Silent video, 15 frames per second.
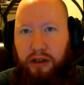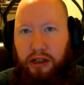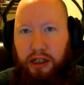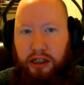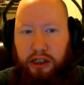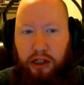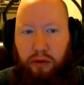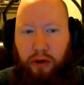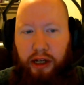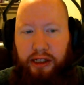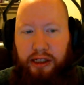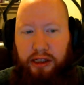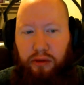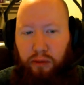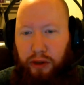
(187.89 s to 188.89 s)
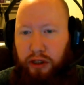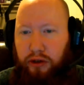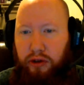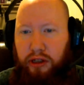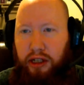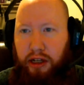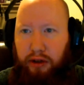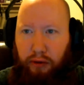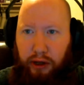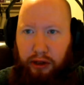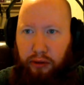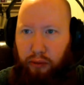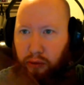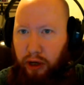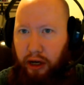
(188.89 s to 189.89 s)
glitching it wise because the rendering like around
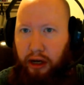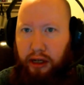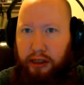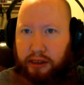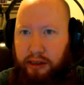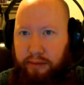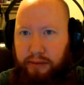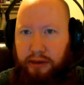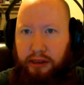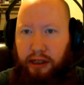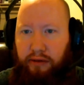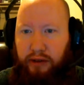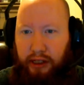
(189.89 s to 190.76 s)
the rocks themselves.